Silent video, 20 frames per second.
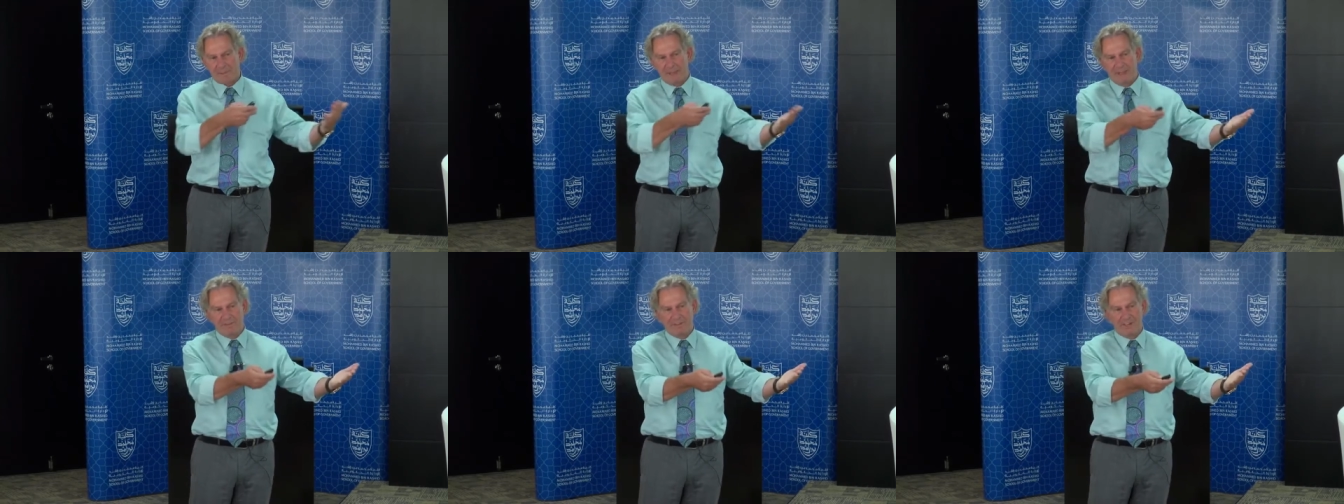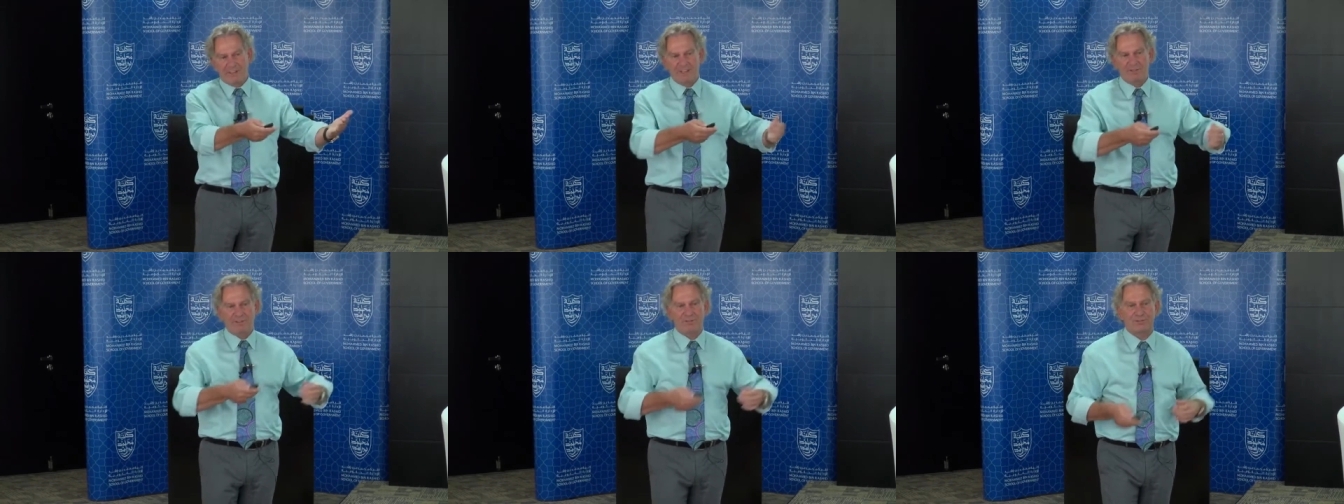uh,
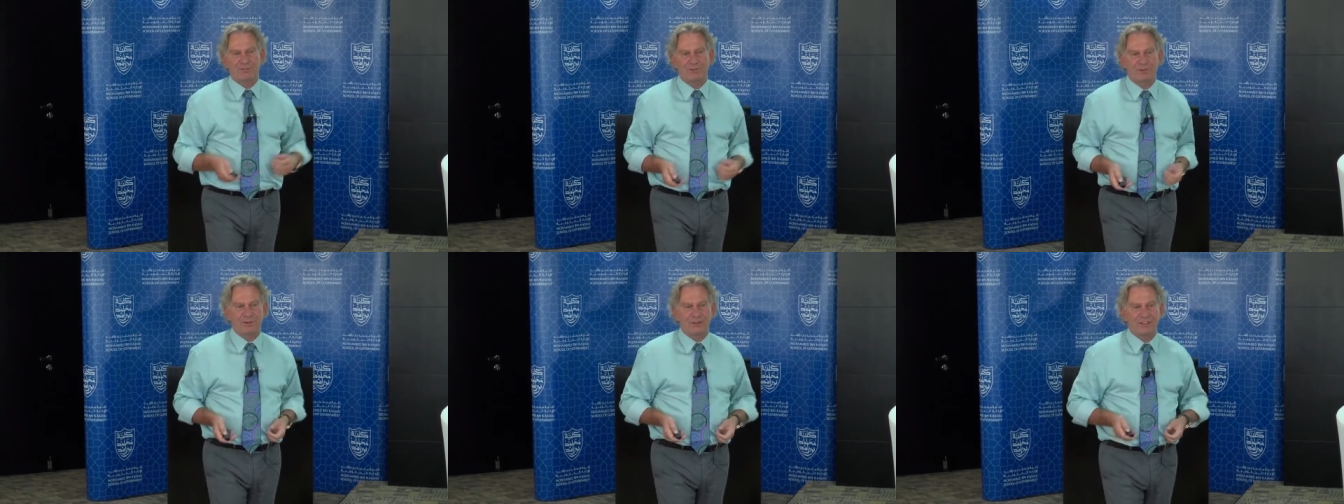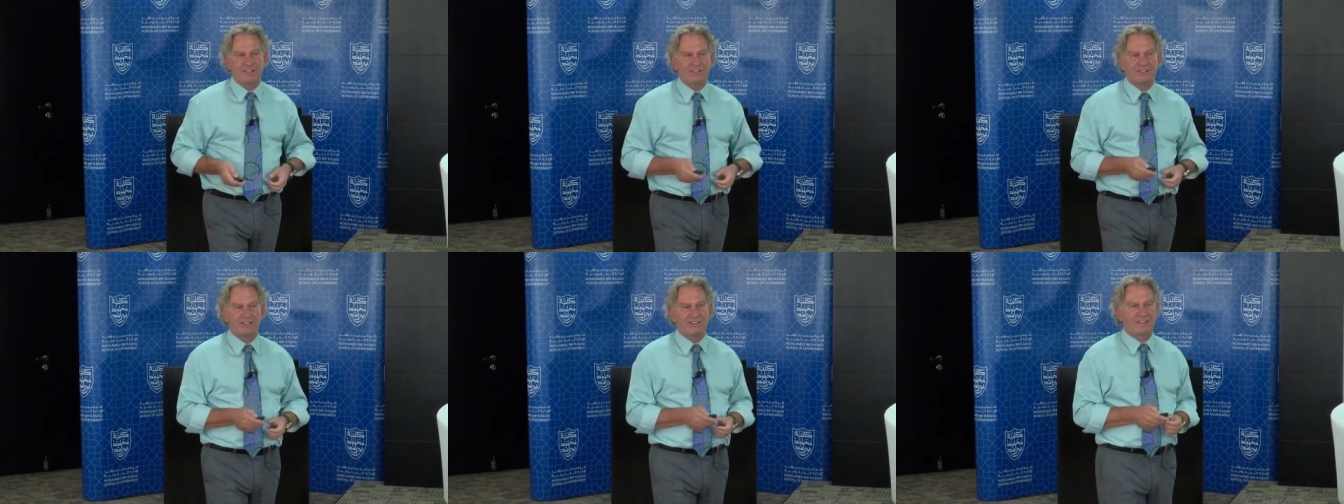we lived four
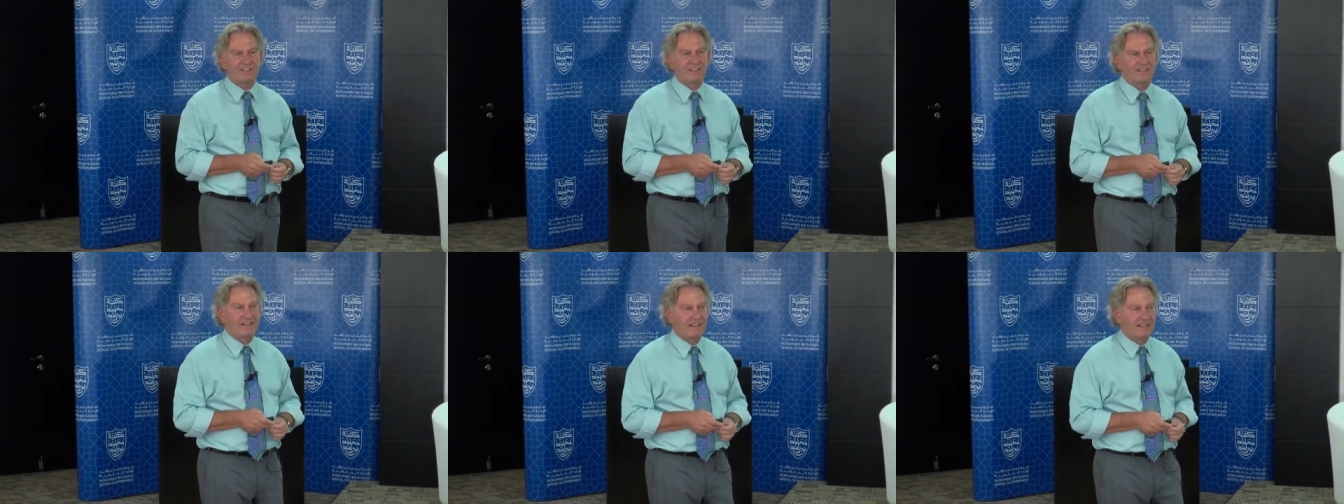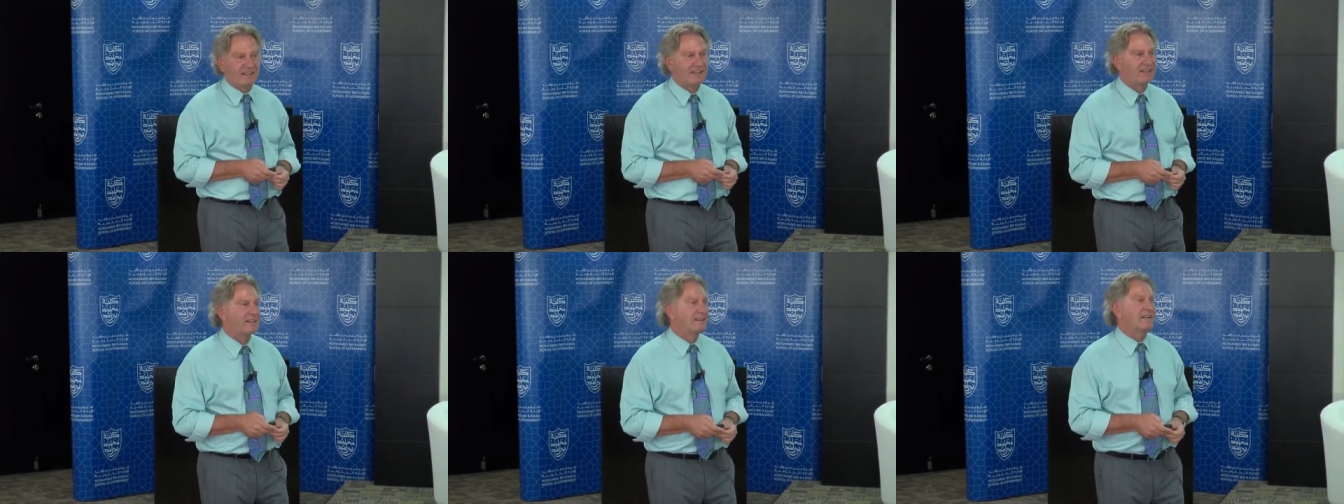years in
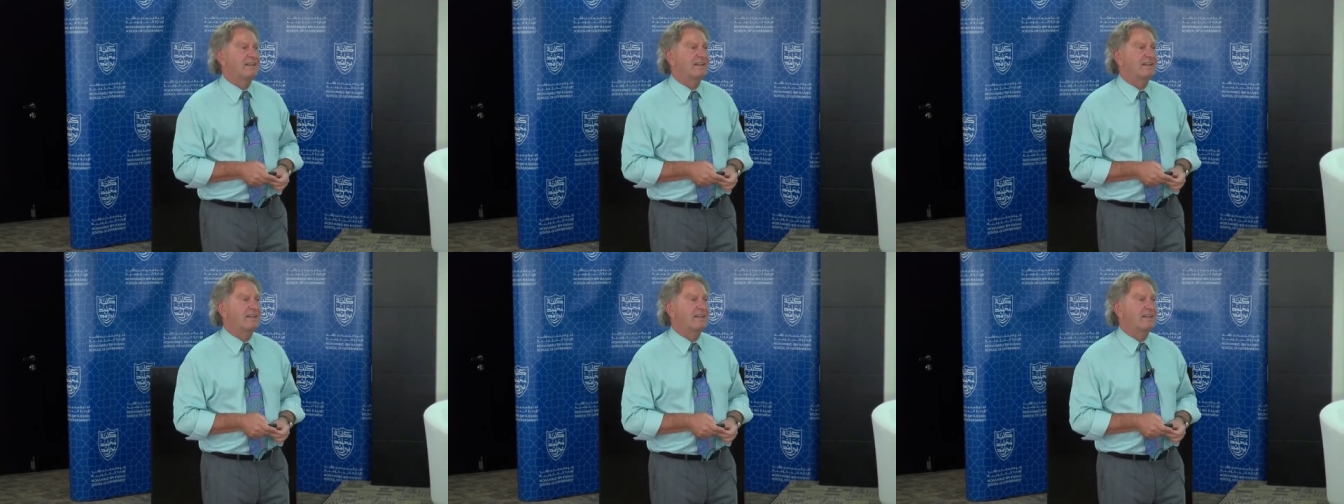India.